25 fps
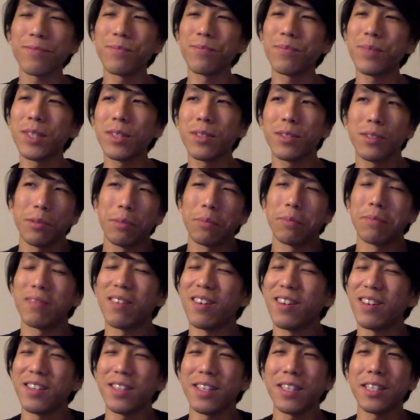But
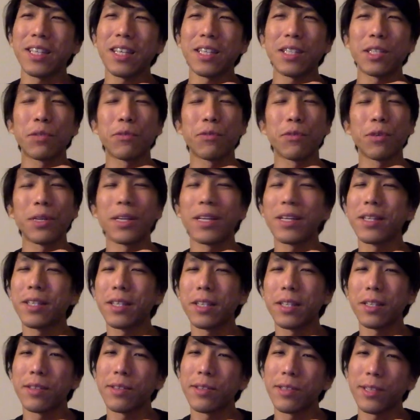that's a fun ending.
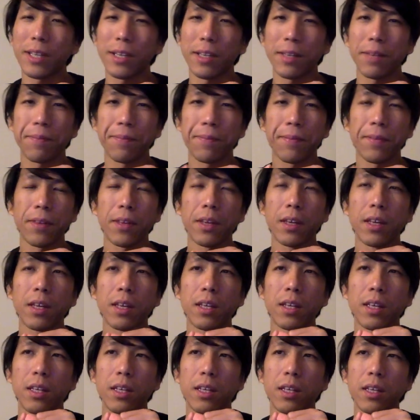Okay,
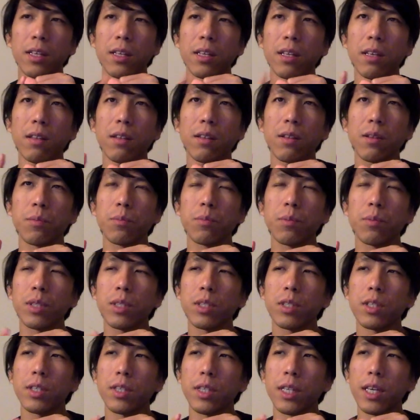
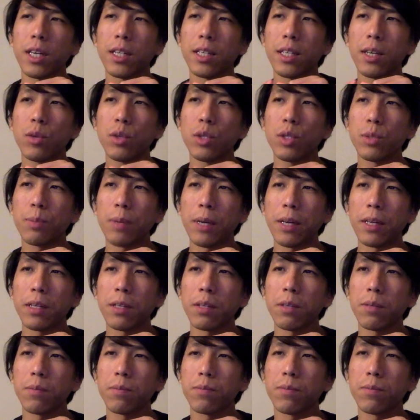but yeah, that was bad.
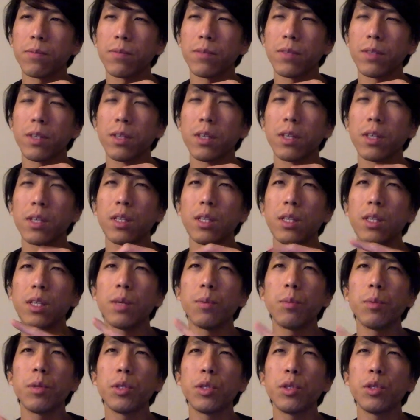
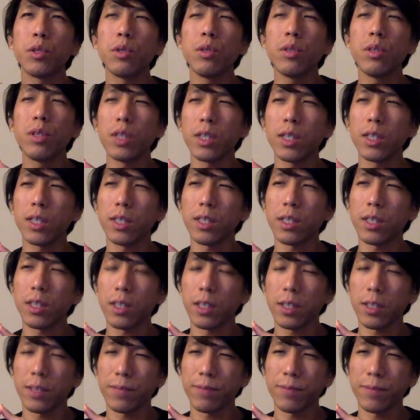Number two,
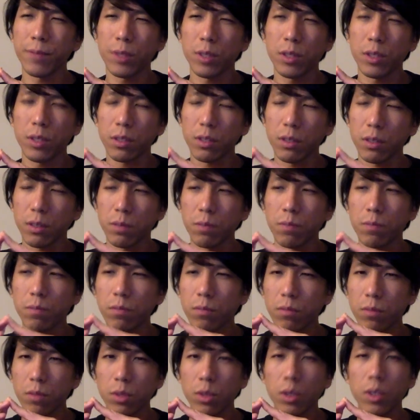the
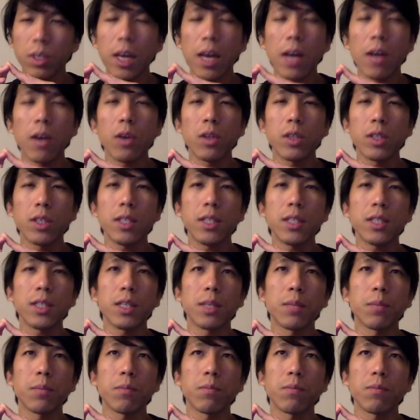the dialogue
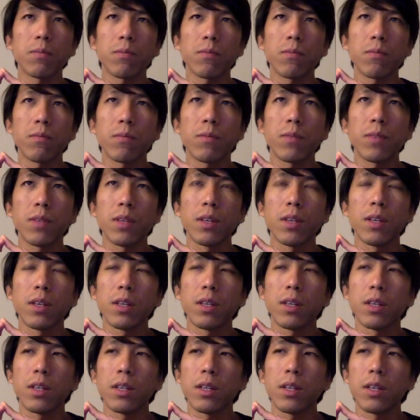system.
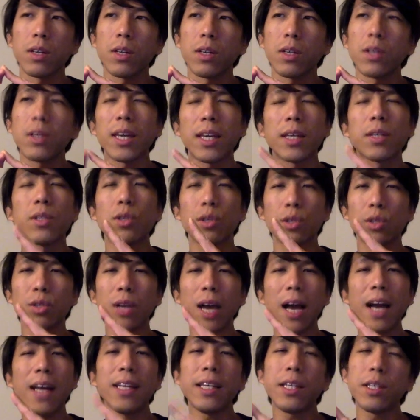Okay, the
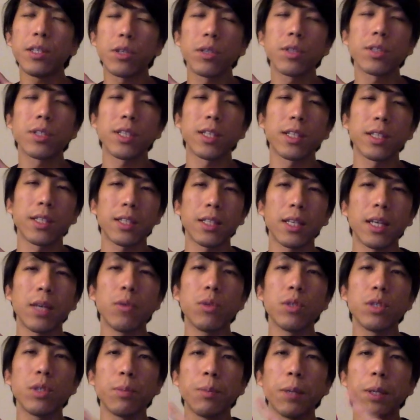adding content, that
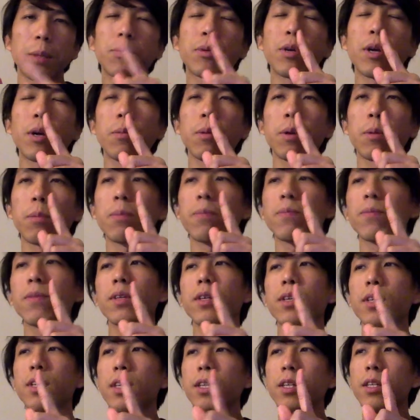was a big problem.
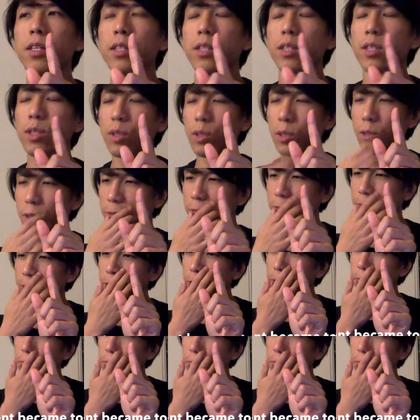So